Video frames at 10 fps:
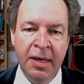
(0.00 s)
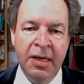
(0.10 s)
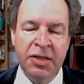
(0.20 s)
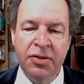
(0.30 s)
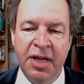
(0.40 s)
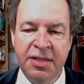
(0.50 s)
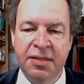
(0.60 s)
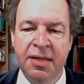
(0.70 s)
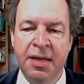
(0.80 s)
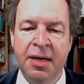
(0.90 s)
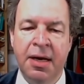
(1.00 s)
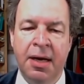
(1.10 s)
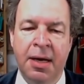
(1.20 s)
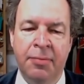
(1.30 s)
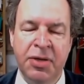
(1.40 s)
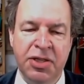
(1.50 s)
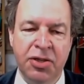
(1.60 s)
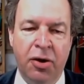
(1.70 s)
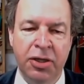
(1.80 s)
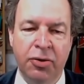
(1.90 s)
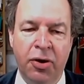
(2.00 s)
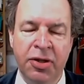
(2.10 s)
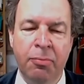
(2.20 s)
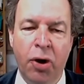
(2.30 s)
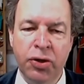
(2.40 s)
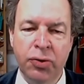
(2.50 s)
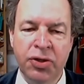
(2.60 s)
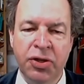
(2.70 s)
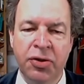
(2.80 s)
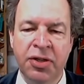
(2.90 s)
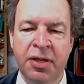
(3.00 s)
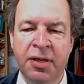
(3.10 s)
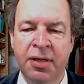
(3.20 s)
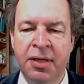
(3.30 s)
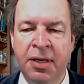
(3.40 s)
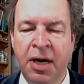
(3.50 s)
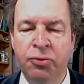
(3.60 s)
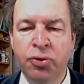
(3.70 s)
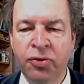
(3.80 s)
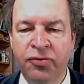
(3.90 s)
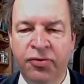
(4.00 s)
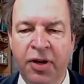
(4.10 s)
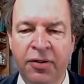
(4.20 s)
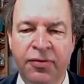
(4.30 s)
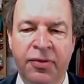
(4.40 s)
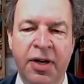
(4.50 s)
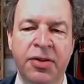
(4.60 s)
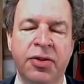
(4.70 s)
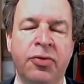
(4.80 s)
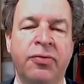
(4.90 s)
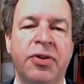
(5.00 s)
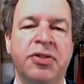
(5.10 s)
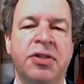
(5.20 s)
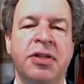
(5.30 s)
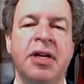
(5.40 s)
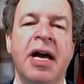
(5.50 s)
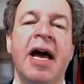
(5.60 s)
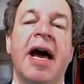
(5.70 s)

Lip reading: So that's installed all the modules on the roof of the university,